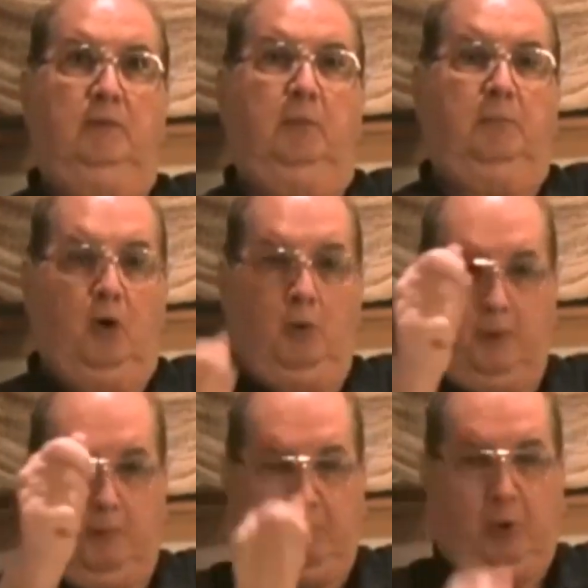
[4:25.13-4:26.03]
The
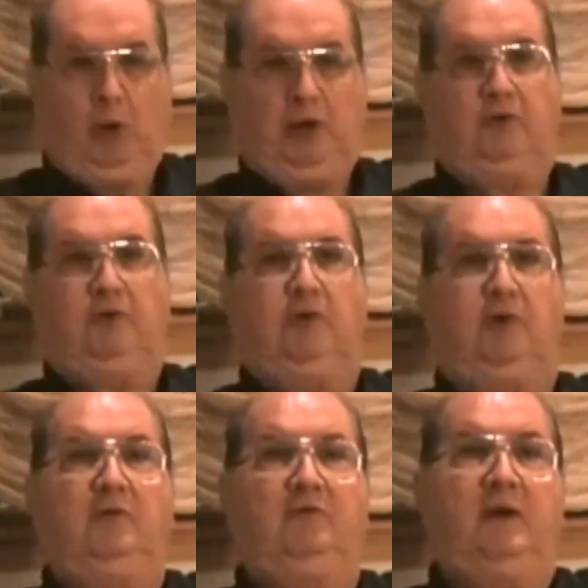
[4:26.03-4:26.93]
Pope appoints
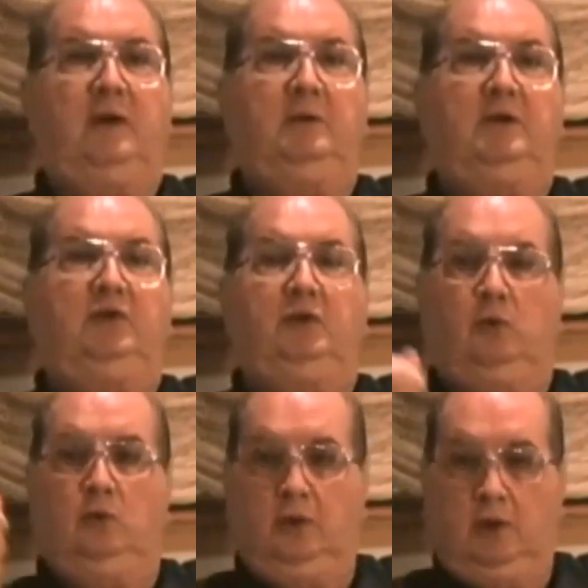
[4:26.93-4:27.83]
certain families
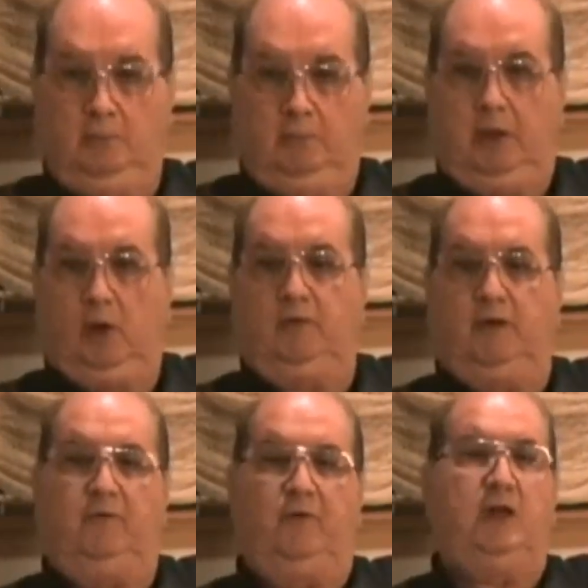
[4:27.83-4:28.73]
to be
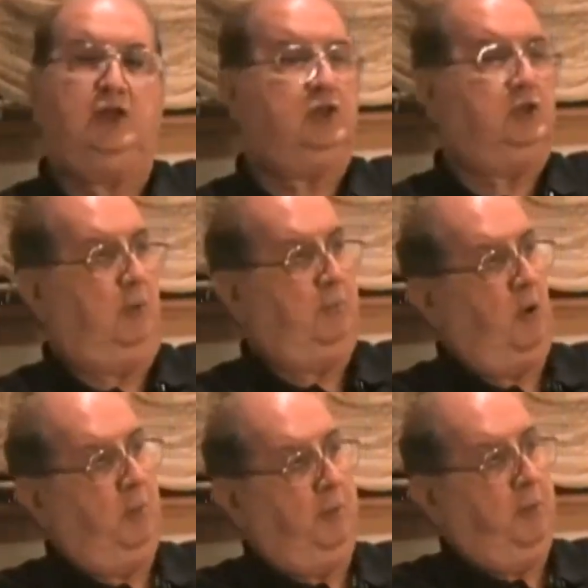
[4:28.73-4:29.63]
over the French. The
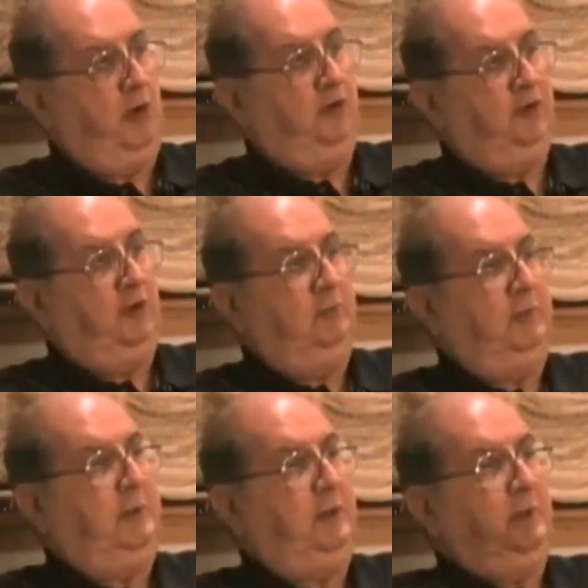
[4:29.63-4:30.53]
Pope appoints
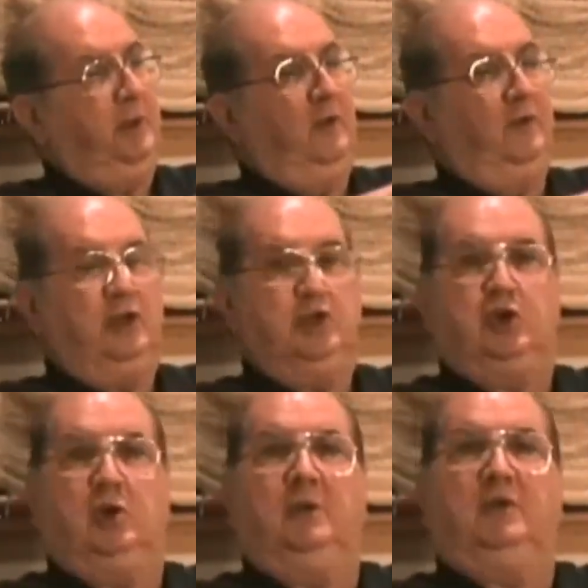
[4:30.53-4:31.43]
certain people to be over the
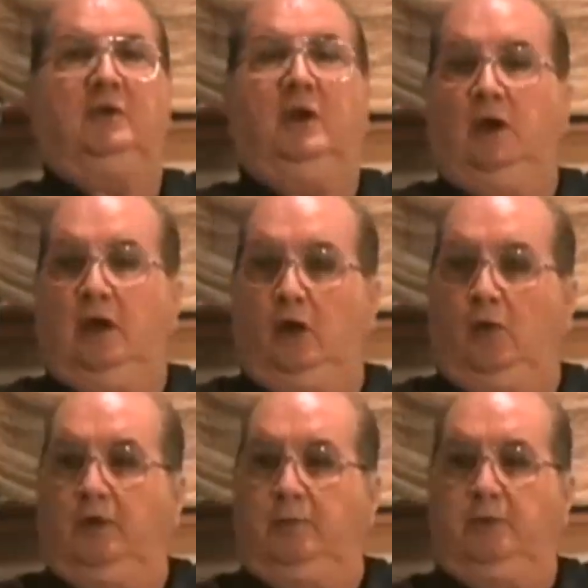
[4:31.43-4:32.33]
Germans and
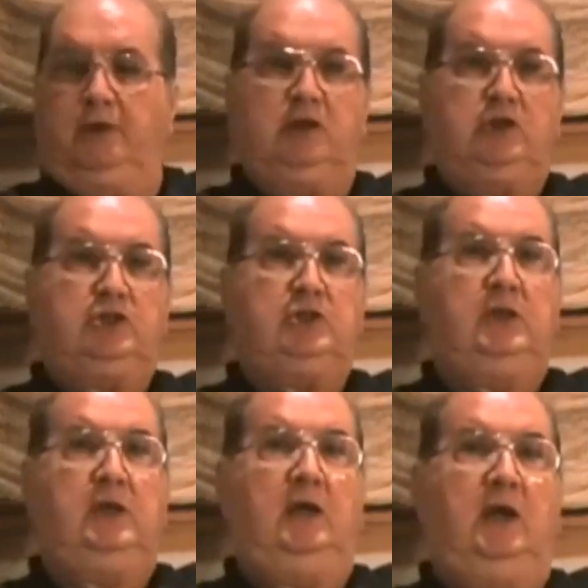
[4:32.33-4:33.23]
over the British.
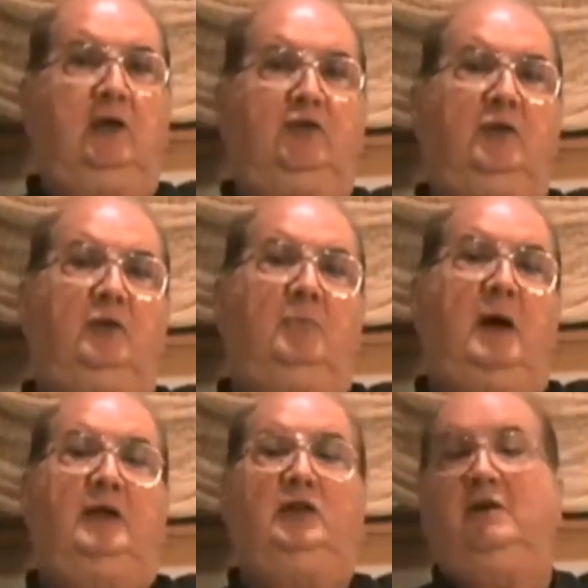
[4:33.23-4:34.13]
And so
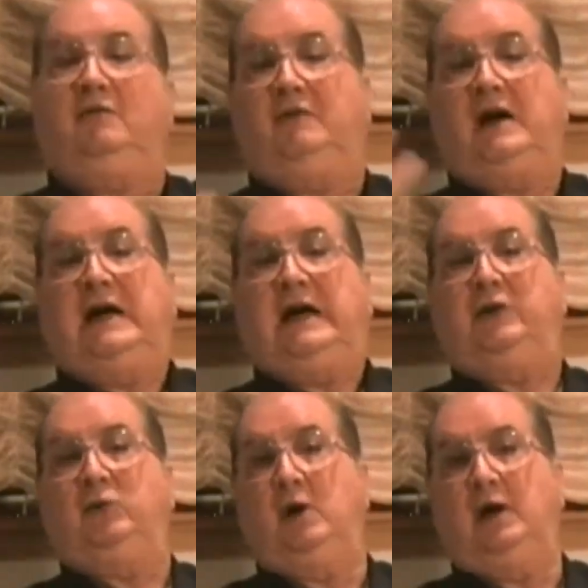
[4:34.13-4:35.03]
by
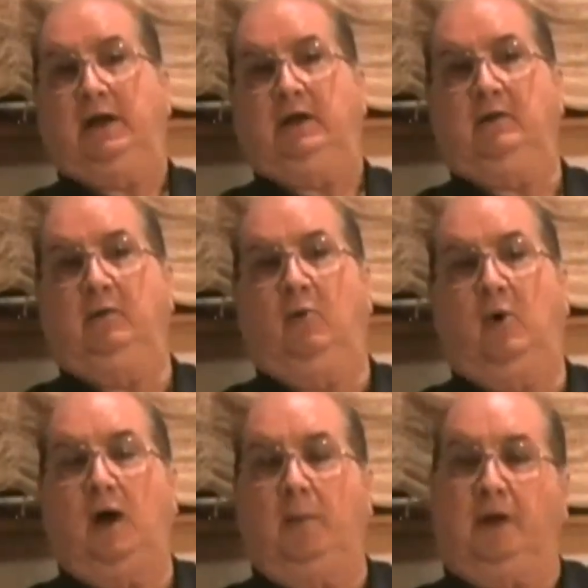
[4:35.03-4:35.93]
divine right.
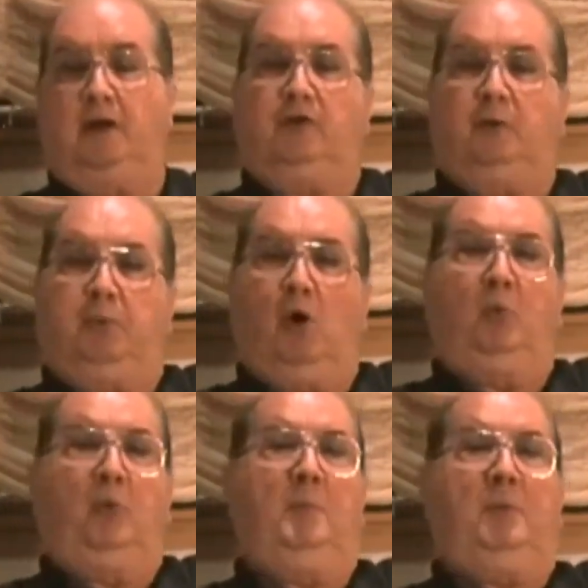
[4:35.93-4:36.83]
Why? Because the
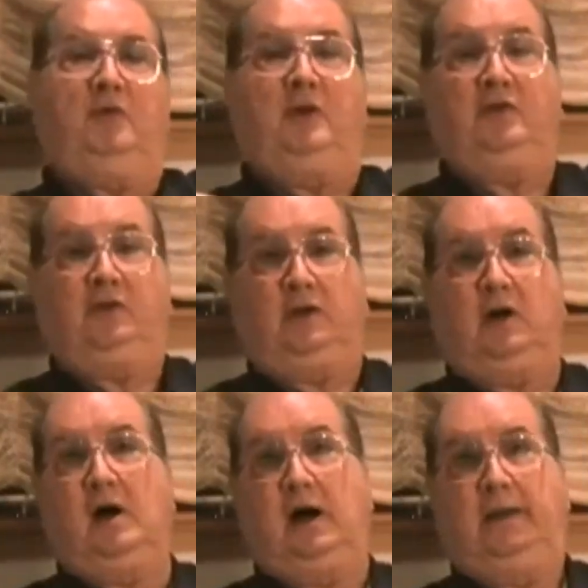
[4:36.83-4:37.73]
Pope represents
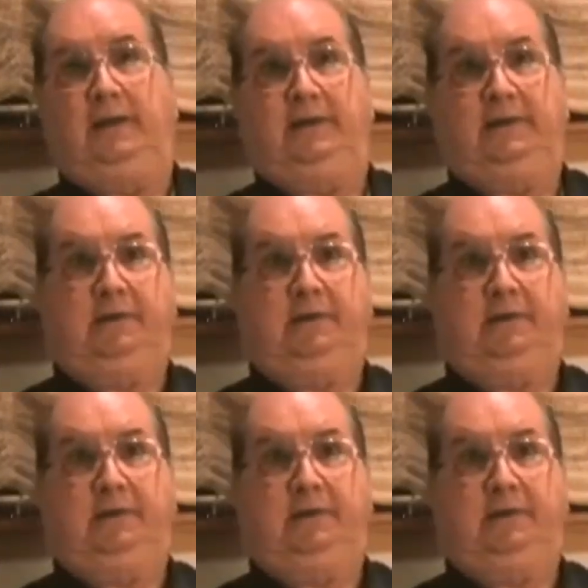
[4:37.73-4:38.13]
God.